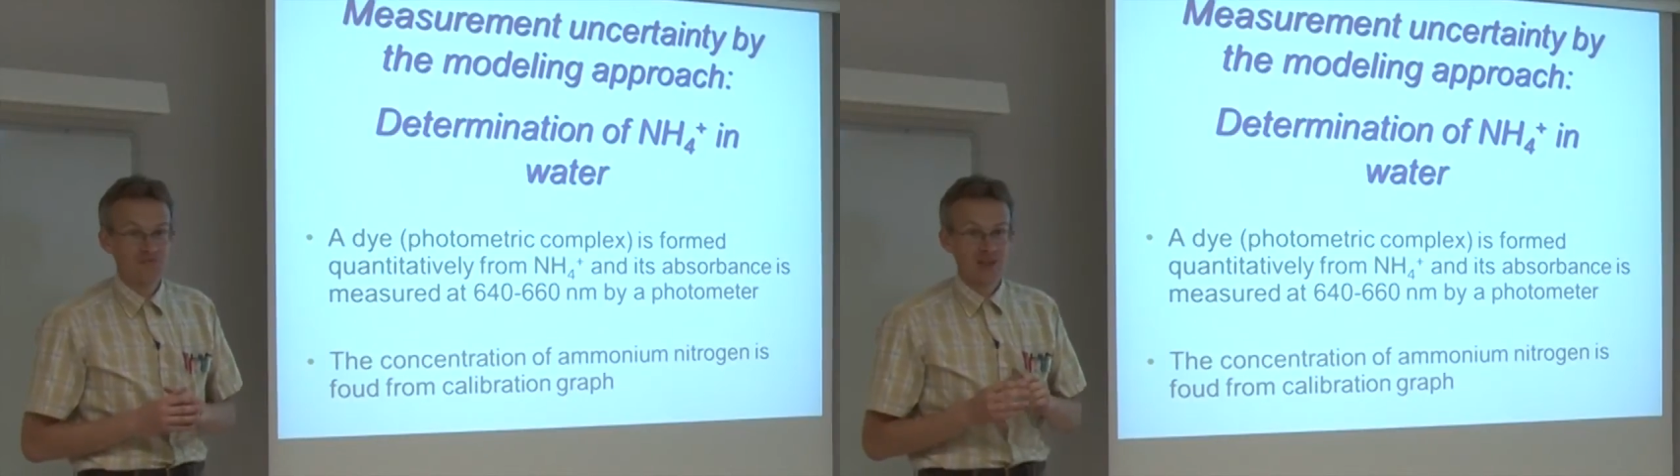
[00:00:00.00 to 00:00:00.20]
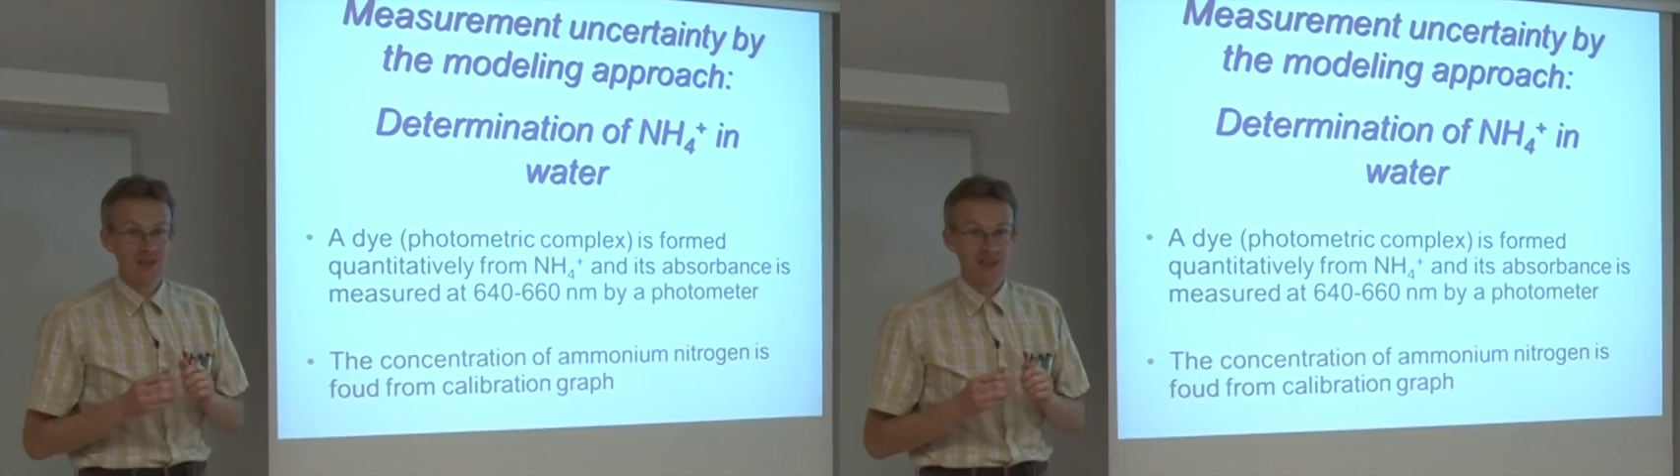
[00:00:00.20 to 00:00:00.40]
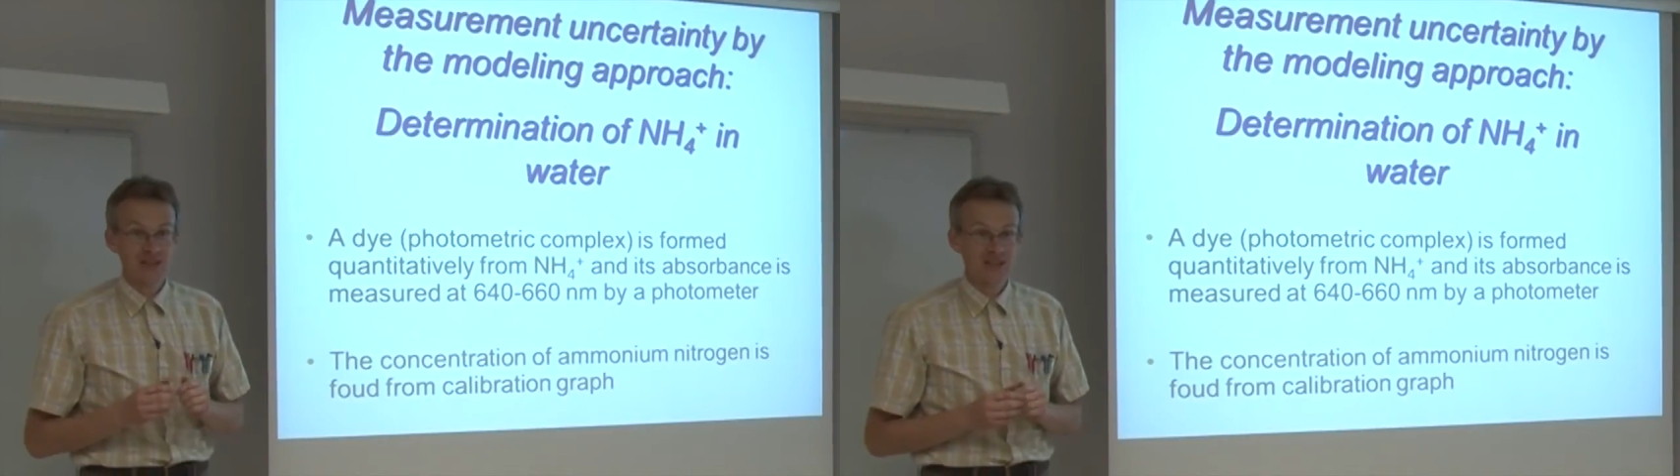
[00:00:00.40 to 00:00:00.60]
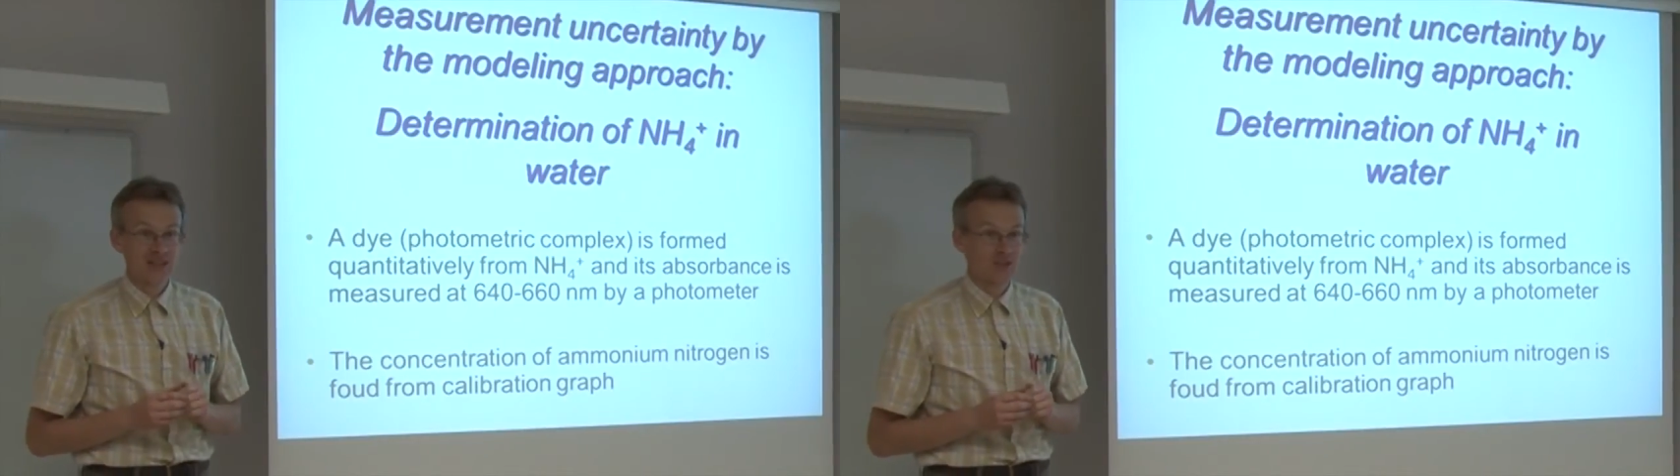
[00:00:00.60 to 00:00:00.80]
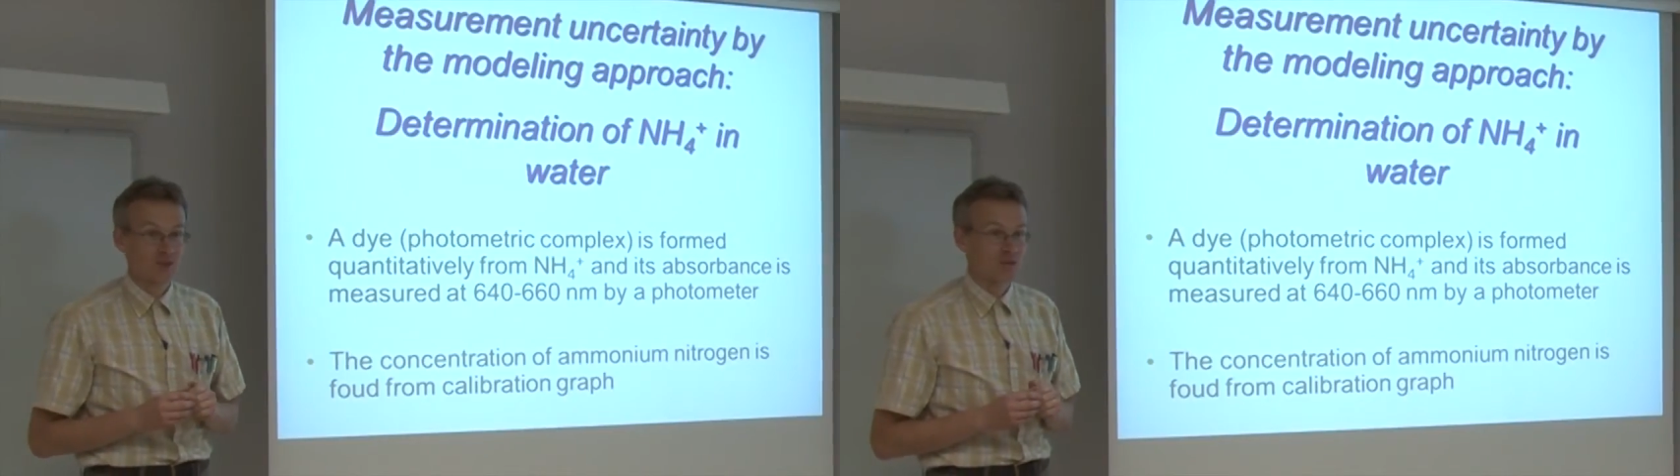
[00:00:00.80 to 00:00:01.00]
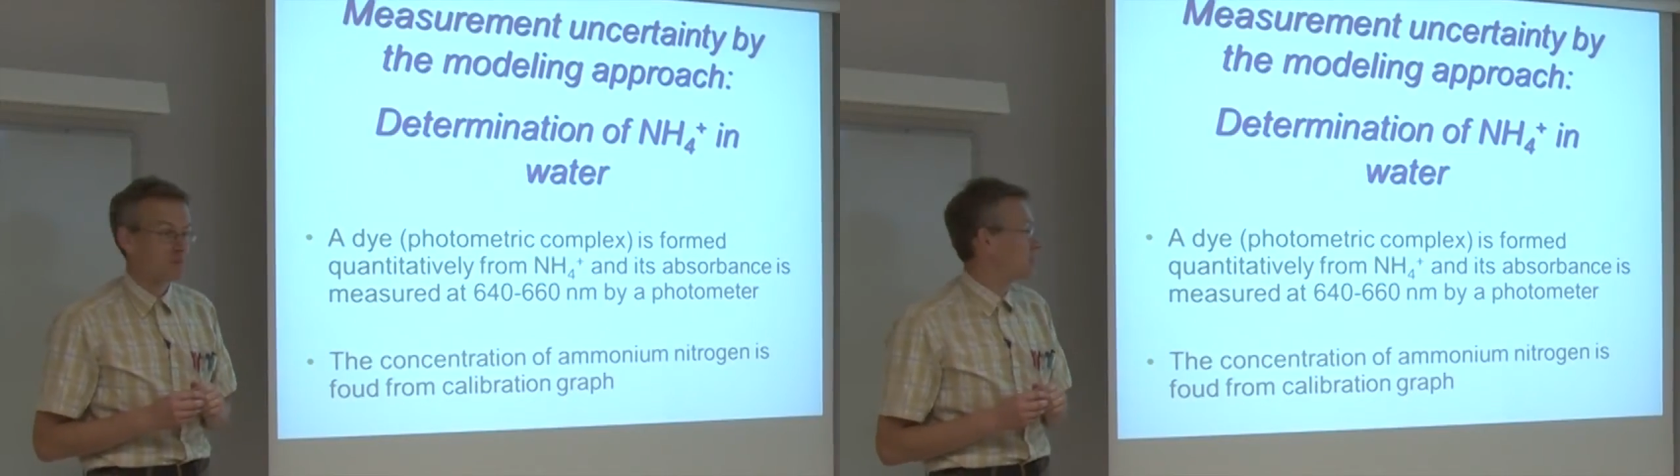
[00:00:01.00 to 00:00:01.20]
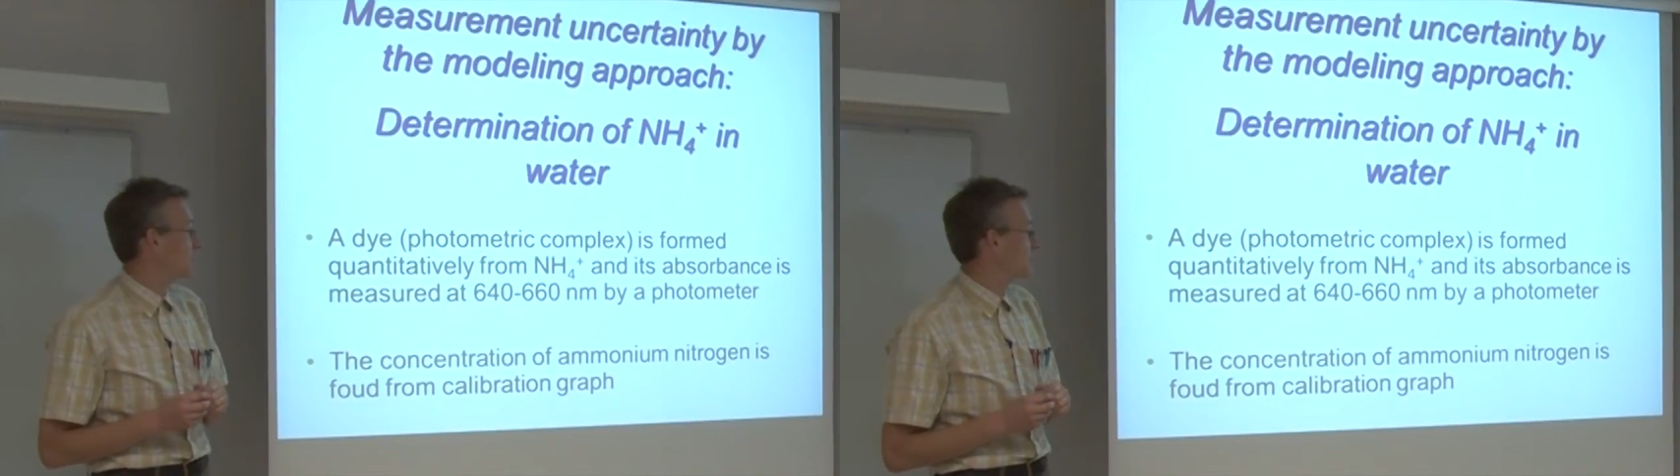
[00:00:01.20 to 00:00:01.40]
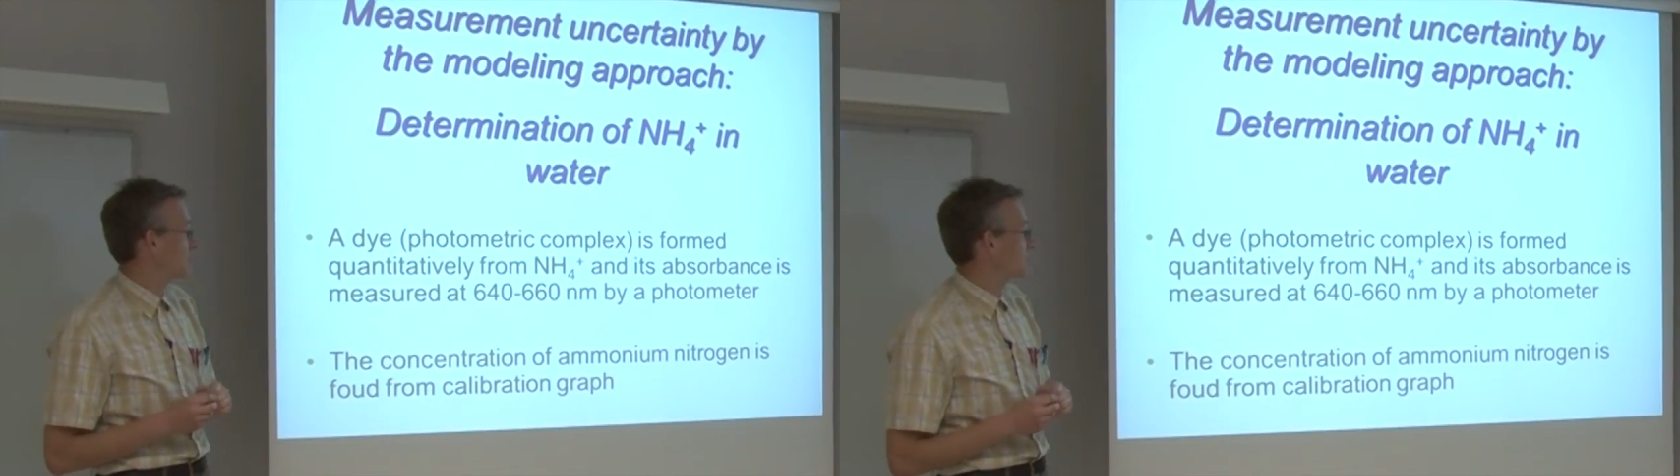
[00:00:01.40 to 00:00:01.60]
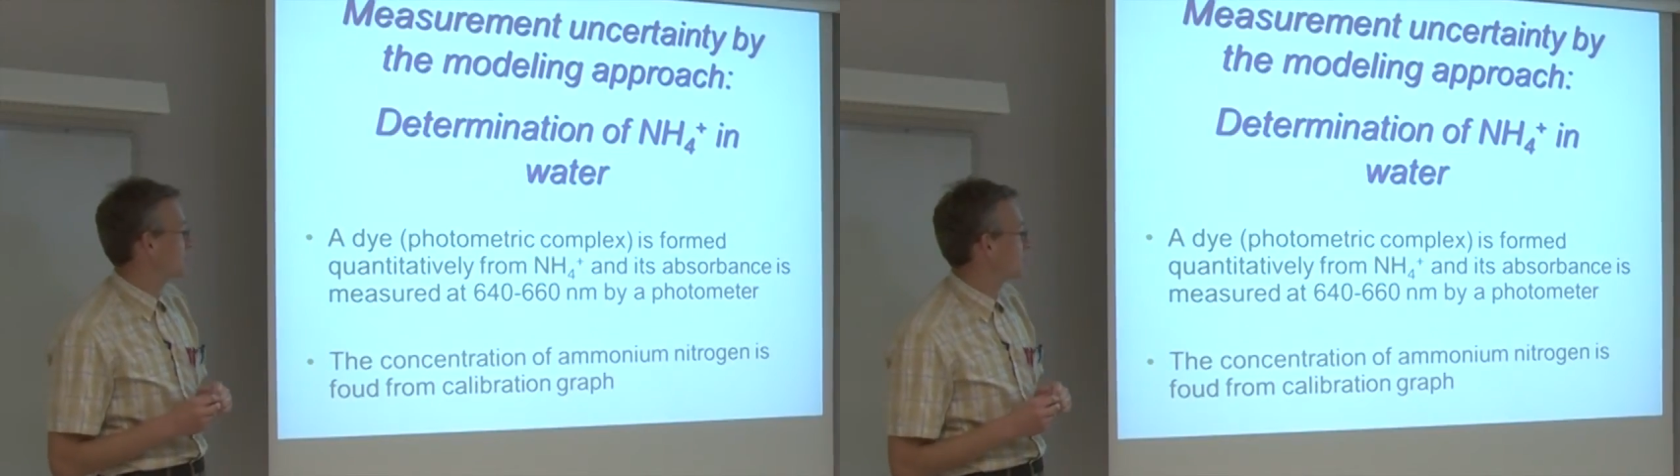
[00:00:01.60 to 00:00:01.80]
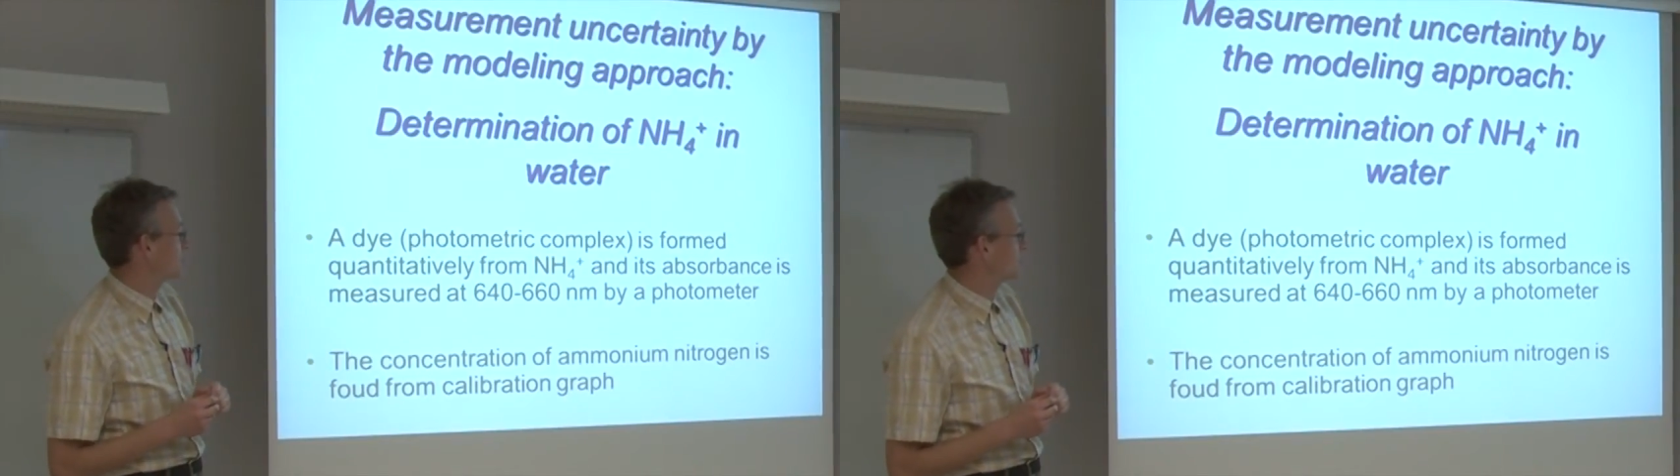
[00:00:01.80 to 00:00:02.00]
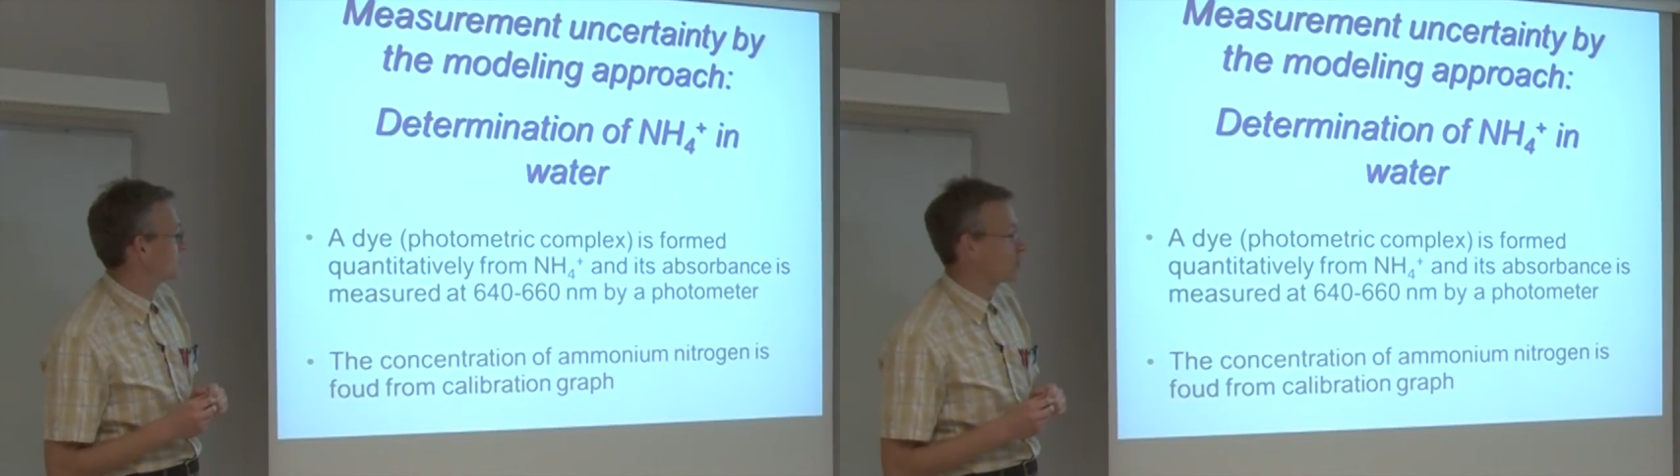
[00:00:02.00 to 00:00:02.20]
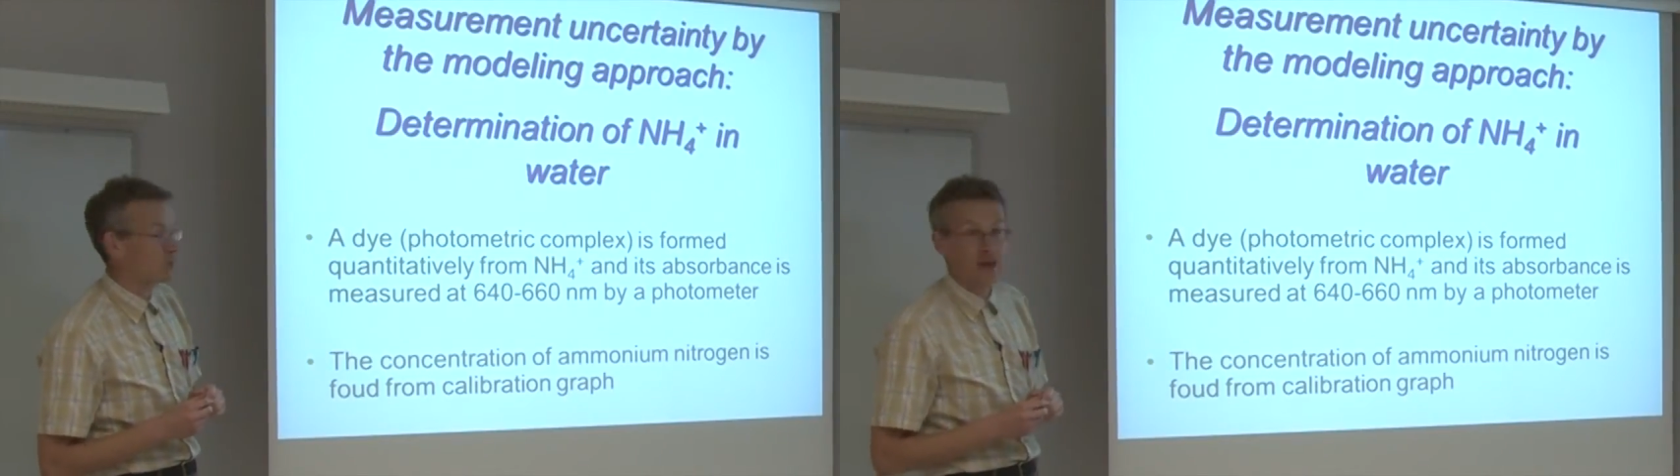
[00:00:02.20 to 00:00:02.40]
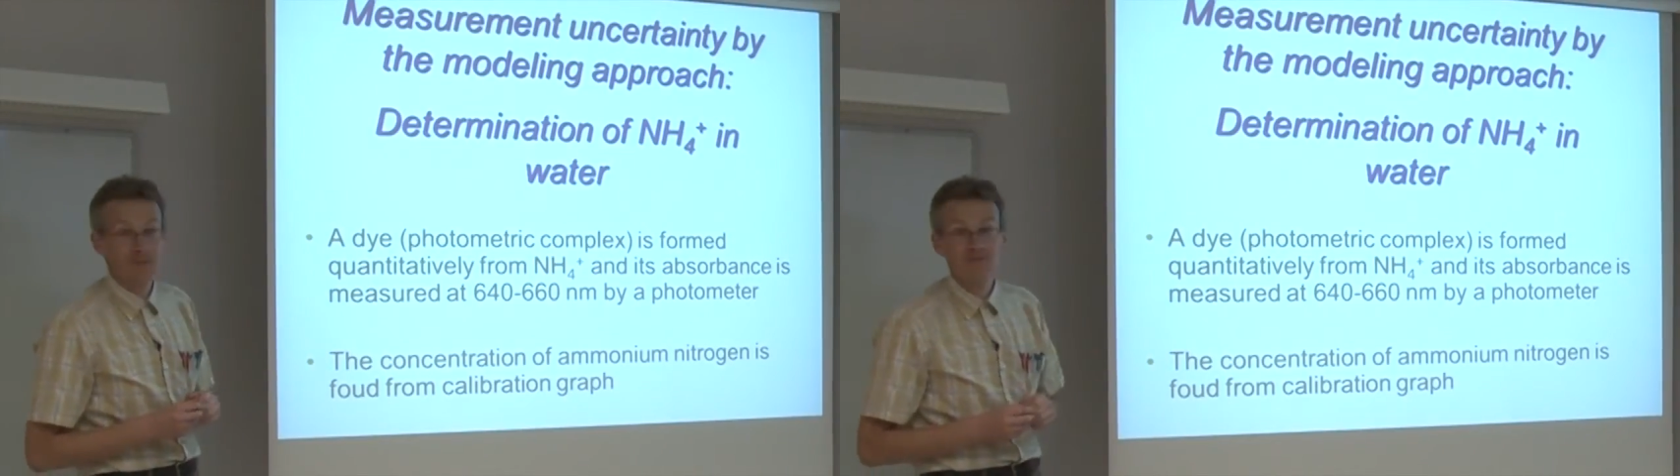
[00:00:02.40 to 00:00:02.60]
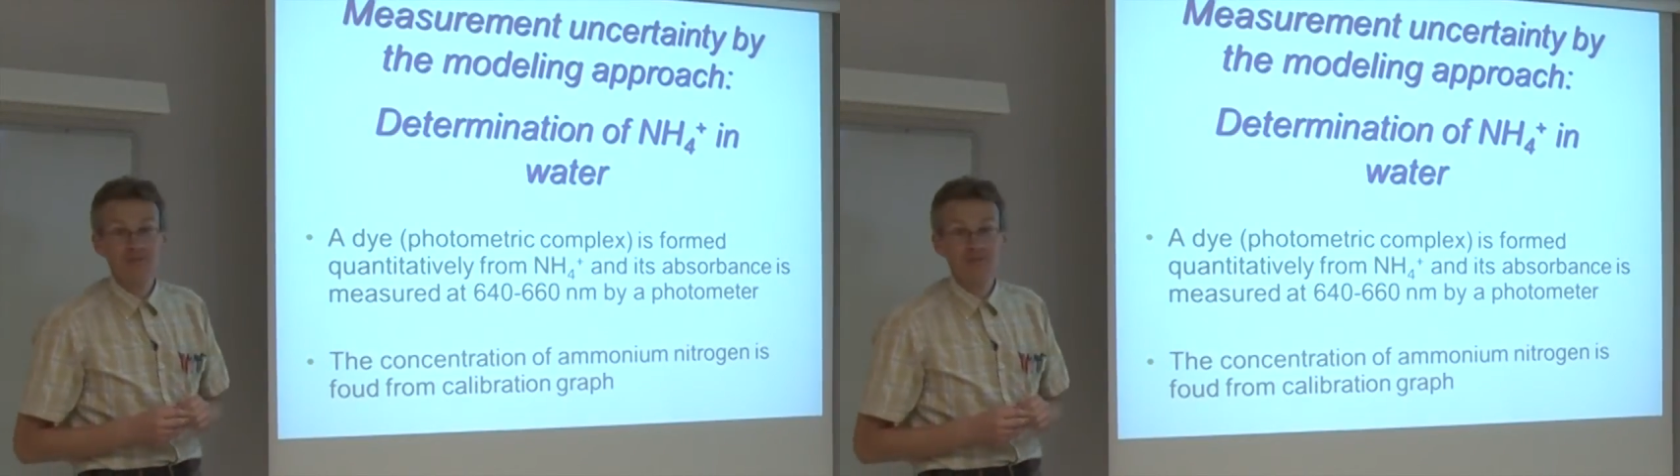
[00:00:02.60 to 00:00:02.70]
And the essence of the method is the following.